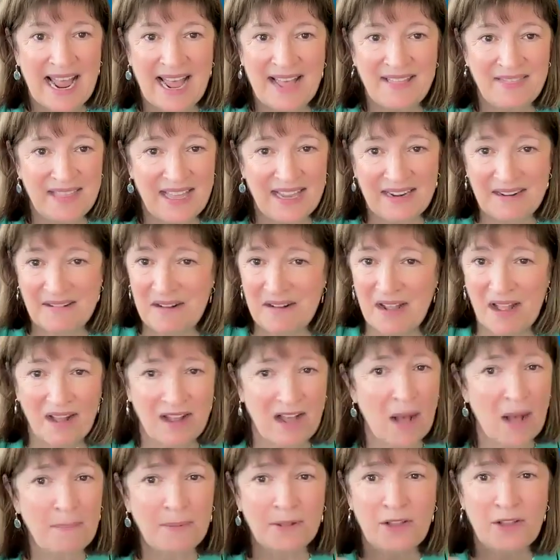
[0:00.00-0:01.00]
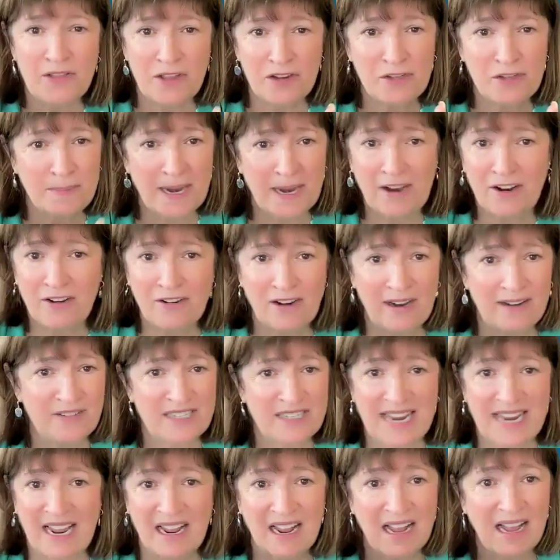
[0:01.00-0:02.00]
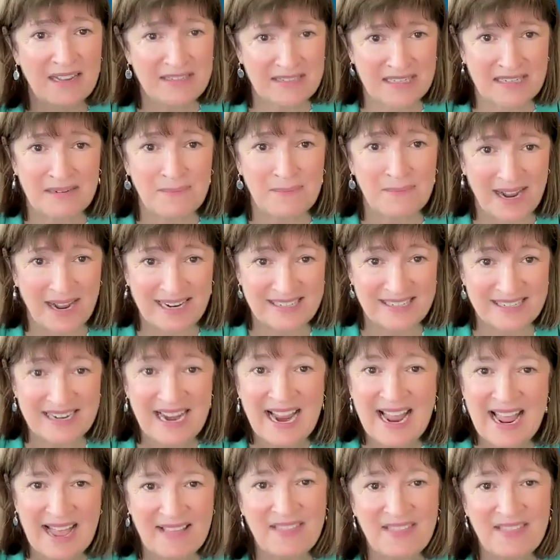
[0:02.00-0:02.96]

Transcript: And then a couple of those paragraphs get customized.